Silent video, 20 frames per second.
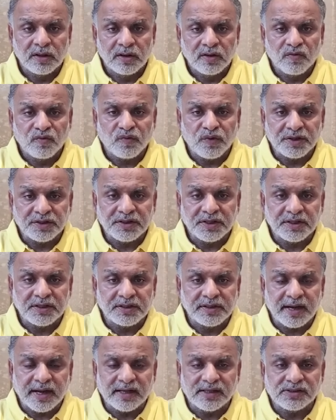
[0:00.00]
What he
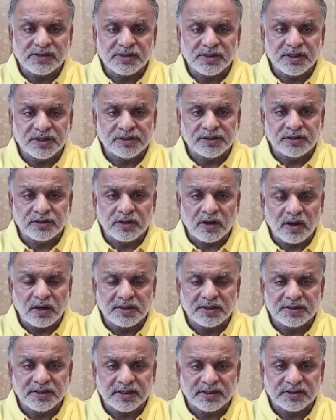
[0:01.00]
tells is not
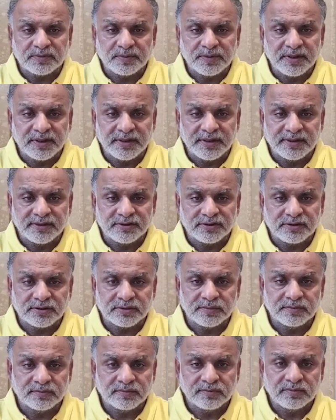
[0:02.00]
his experience.
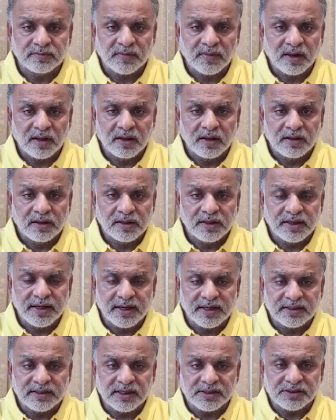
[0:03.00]
He
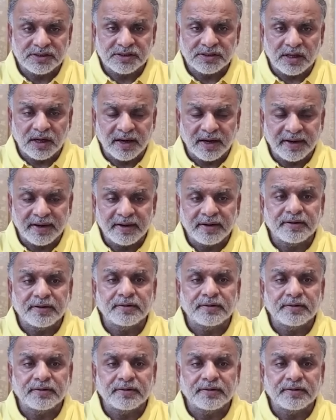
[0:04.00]
had just studied,